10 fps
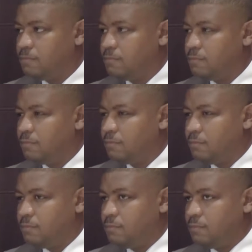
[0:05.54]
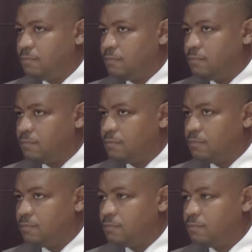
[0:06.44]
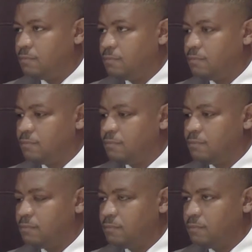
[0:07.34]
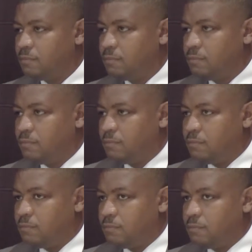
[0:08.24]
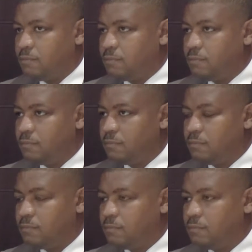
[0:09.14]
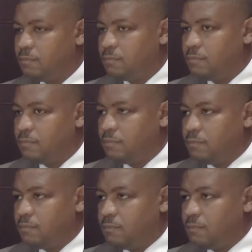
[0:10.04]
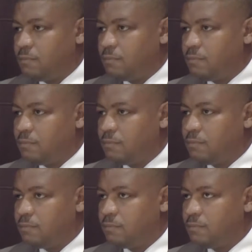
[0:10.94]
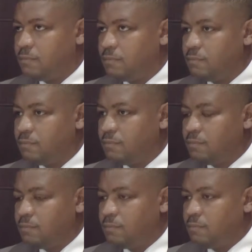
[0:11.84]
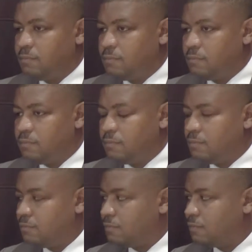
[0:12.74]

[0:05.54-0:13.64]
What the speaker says: (not speaking)